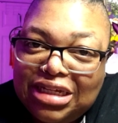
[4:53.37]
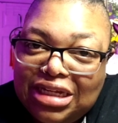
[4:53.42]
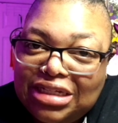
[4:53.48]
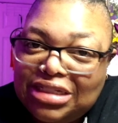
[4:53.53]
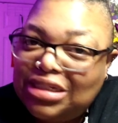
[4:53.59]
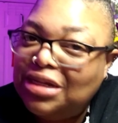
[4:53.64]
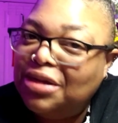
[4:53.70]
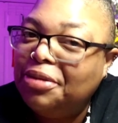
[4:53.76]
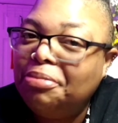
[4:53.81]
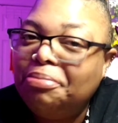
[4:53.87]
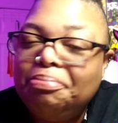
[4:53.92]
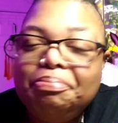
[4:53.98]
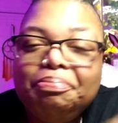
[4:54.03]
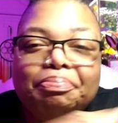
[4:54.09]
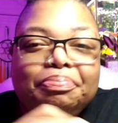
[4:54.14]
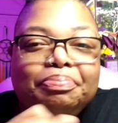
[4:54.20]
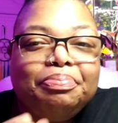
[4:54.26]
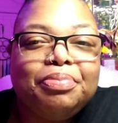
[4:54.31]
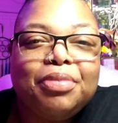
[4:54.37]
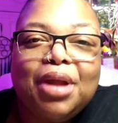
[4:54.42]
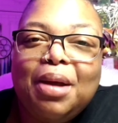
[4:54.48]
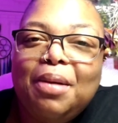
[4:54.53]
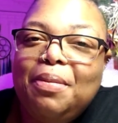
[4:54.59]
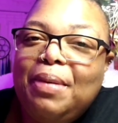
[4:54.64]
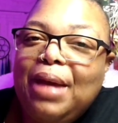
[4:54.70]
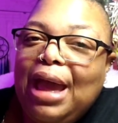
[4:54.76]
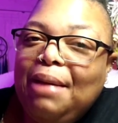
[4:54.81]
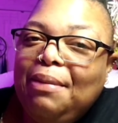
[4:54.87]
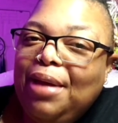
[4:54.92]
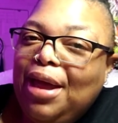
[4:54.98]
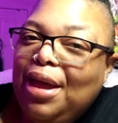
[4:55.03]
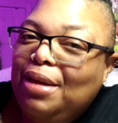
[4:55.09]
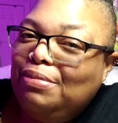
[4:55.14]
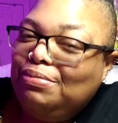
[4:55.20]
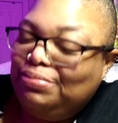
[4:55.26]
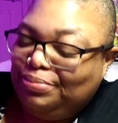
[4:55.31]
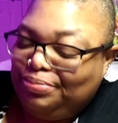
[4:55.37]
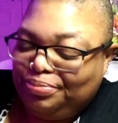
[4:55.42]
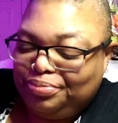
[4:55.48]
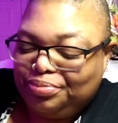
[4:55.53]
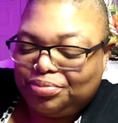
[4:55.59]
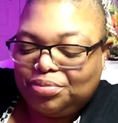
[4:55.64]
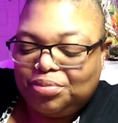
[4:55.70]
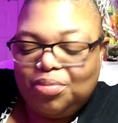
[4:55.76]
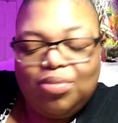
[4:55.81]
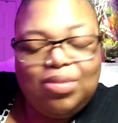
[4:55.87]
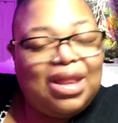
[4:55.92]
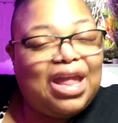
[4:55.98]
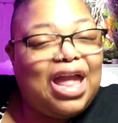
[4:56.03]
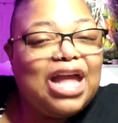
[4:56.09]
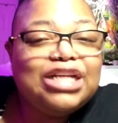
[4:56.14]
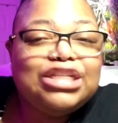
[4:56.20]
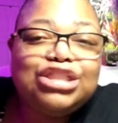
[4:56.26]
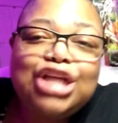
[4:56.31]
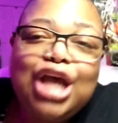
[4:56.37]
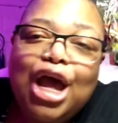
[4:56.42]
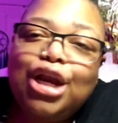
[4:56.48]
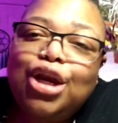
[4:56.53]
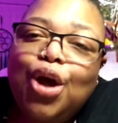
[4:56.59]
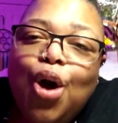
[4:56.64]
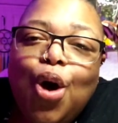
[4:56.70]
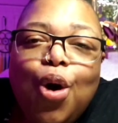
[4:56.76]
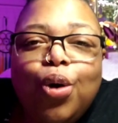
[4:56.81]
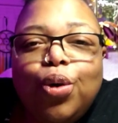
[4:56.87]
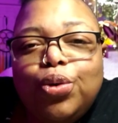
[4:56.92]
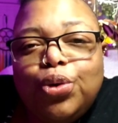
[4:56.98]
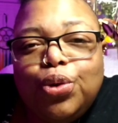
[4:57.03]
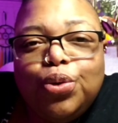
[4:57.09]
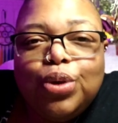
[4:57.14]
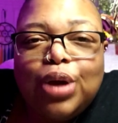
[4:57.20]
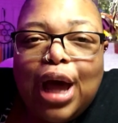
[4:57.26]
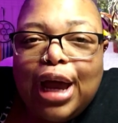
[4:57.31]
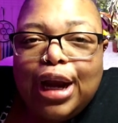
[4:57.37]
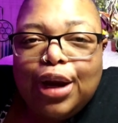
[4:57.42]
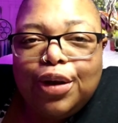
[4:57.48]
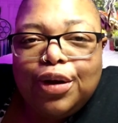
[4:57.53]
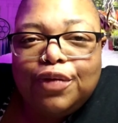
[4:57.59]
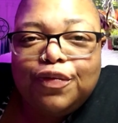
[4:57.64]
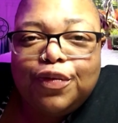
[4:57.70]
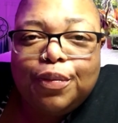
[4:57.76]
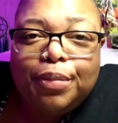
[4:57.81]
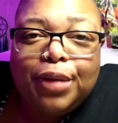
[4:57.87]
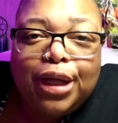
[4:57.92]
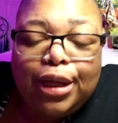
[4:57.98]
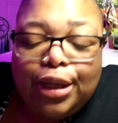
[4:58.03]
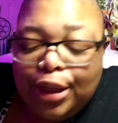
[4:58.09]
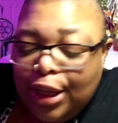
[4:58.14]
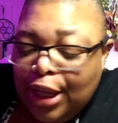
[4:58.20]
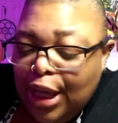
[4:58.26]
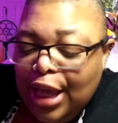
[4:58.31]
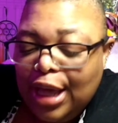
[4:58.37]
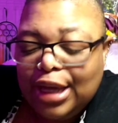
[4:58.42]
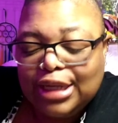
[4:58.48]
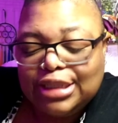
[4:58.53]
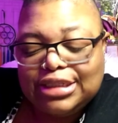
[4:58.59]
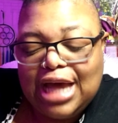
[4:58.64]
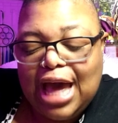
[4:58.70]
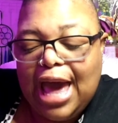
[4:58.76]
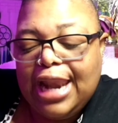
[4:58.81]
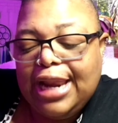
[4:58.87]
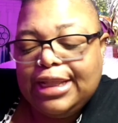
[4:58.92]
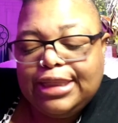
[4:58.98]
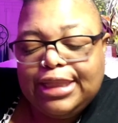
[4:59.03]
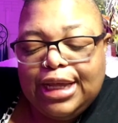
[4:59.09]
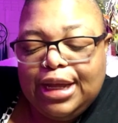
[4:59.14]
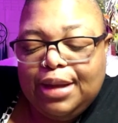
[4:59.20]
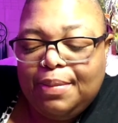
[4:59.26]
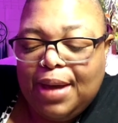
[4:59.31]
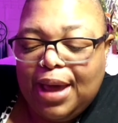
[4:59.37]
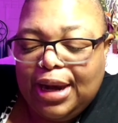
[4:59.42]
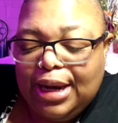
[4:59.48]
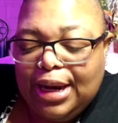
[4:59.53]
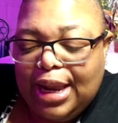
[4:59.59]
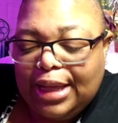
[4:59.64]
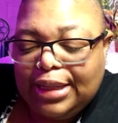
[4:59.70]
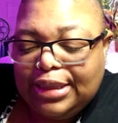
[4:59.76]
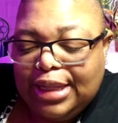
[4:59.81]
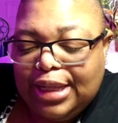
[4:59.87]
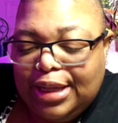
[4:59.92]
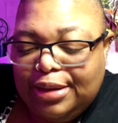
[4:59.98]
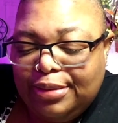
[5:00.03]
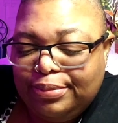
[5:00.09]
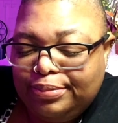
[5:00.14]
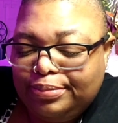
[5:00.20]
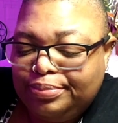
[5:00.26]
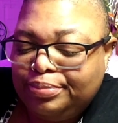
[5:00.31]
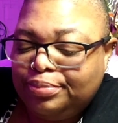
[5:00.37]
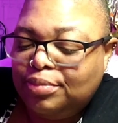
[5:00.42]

sense. Baby, shined a whole new light on it for me, because I didn't think about it like that.